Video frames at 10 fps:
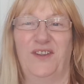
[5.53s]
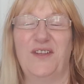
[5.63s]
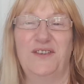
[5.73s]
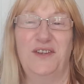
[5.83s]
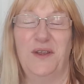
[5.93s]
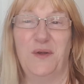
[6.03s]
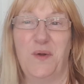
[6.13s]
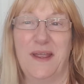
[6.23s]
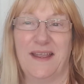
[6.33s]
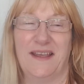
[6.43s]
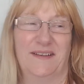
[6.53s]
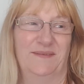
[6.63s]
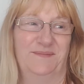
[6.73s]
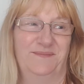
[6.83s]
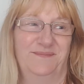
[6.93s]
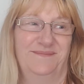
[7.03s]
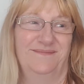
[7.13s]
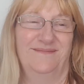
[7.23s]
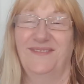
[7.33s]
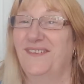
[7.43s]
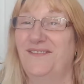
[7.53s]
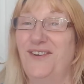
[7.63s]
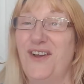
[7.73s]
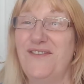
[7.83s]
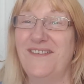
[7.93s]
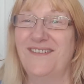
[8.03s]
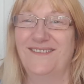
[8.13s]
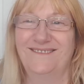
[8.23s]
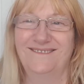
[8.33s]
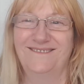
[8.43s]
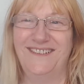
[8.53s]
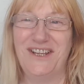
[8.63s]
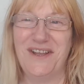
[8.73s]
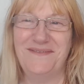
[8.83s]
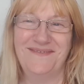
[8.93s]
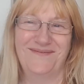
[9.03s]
going to do a quick vlog video